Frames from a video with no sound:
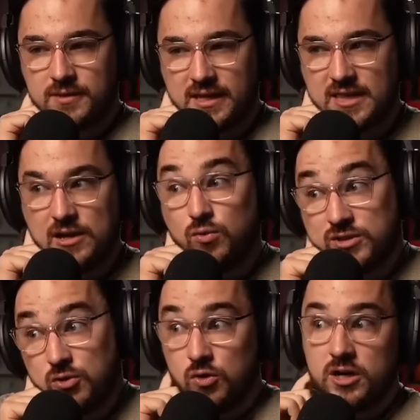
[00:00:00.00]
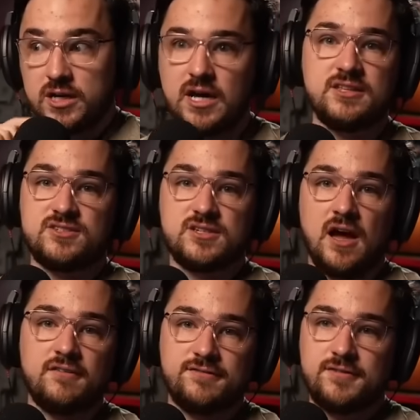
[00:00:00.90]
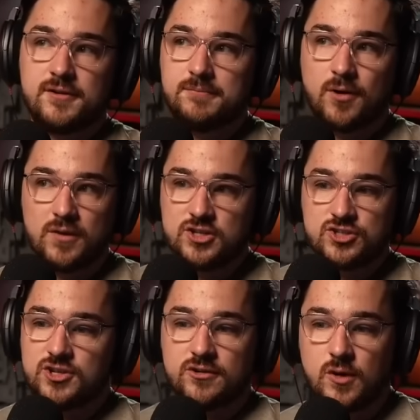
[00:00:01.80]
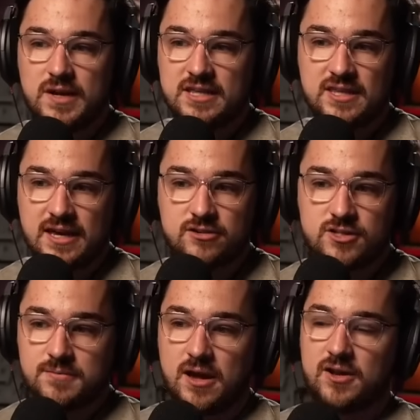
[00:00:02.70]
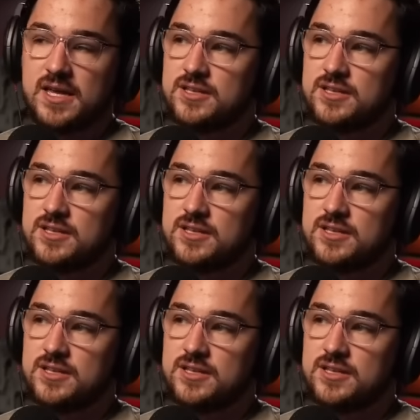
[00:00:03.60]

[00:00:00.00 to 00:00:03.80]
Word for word: Like, they're working on stuff, but we just don't know anything else about it.